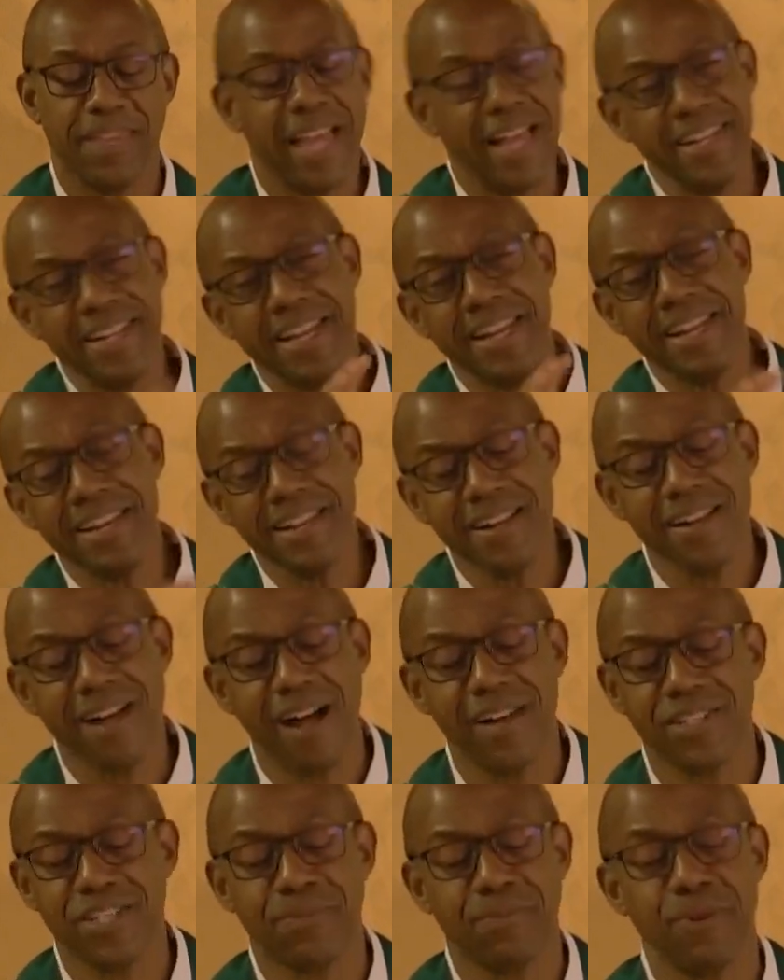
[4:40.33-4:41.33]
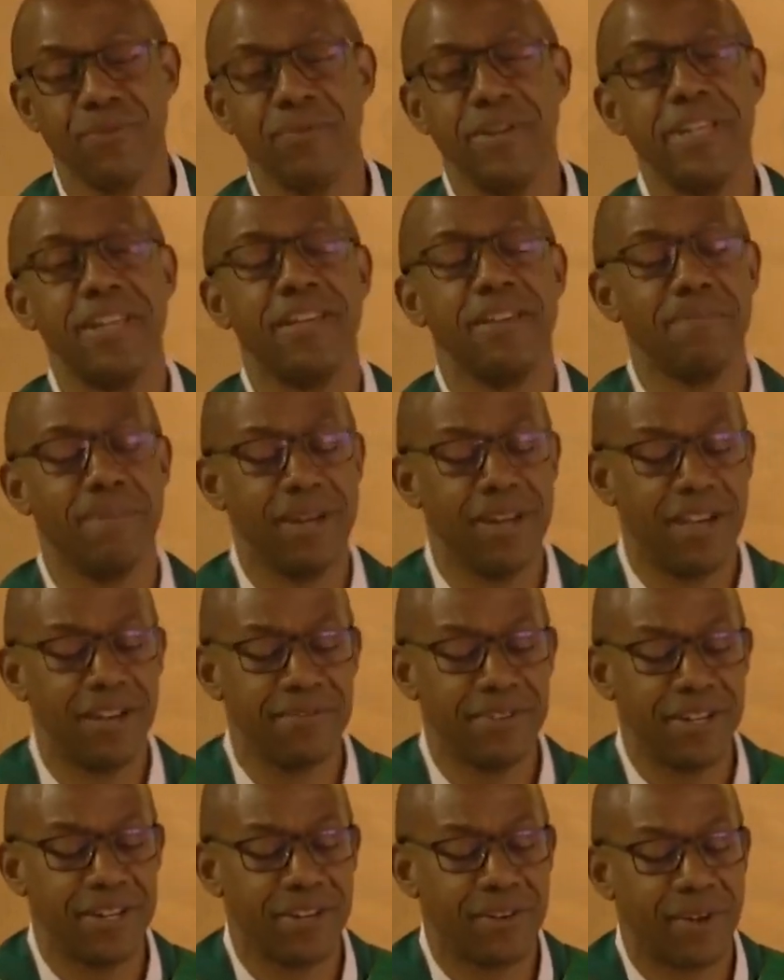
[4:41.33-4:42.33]
And then in the gospel reading,
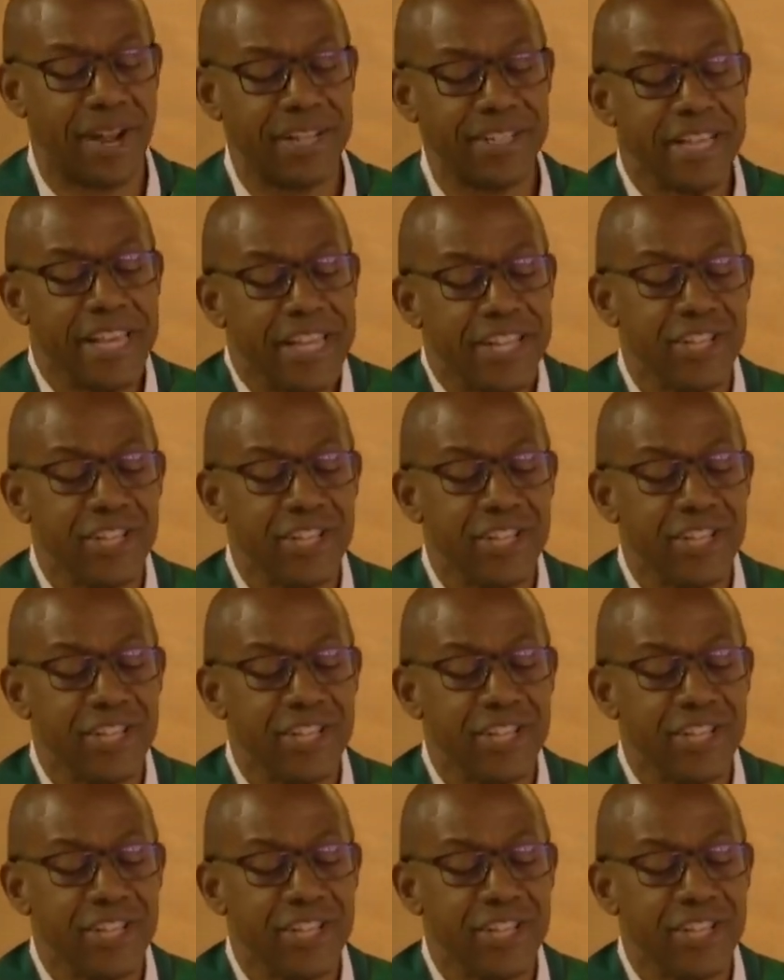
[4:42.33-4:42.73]
beloved in Christ,